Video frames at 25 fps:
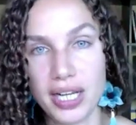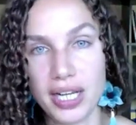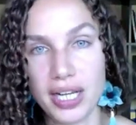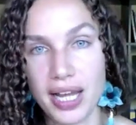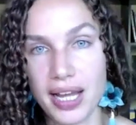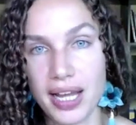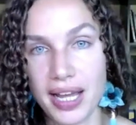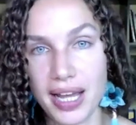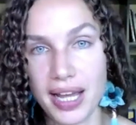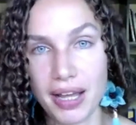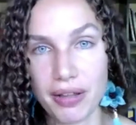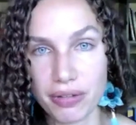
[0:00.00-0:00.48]

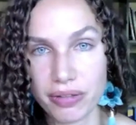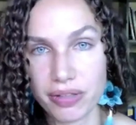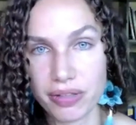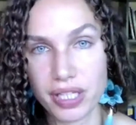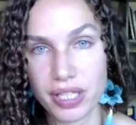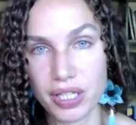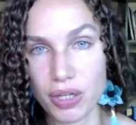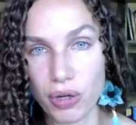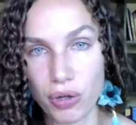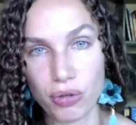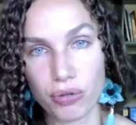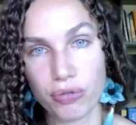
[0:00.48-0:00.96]

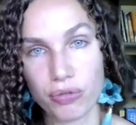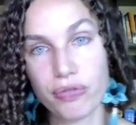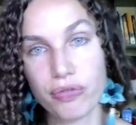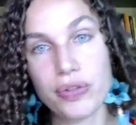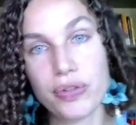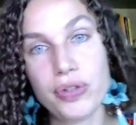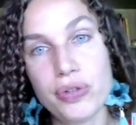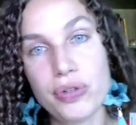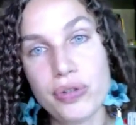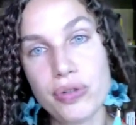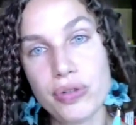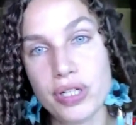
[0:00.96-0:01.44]
healthy whole
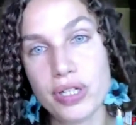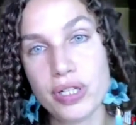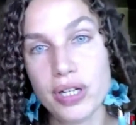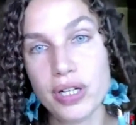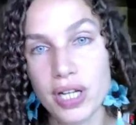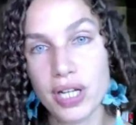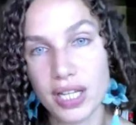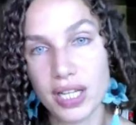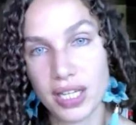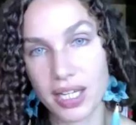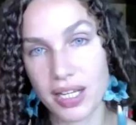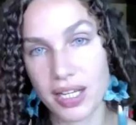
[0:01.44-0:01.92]
food,
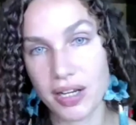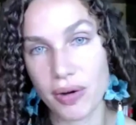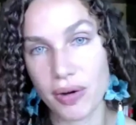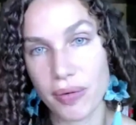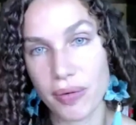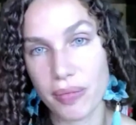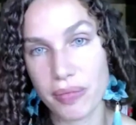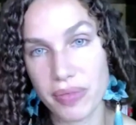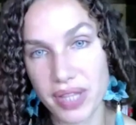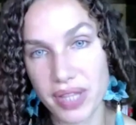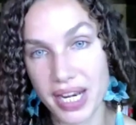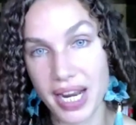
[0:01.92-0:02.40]

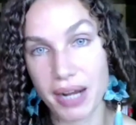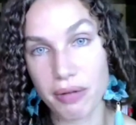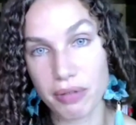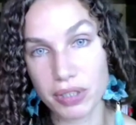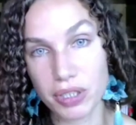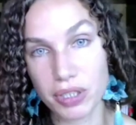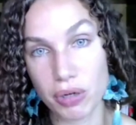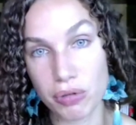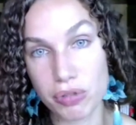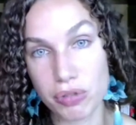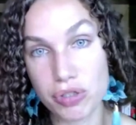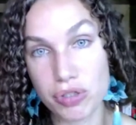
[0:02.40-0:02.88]
then I
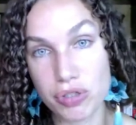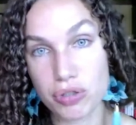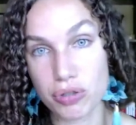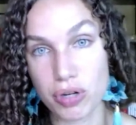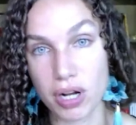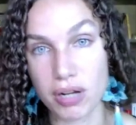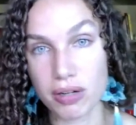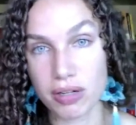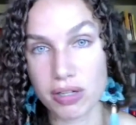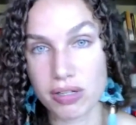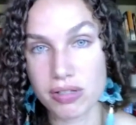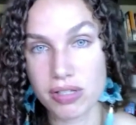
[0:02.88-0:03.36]
would go
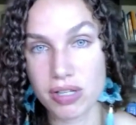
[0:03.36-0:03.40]
stronger.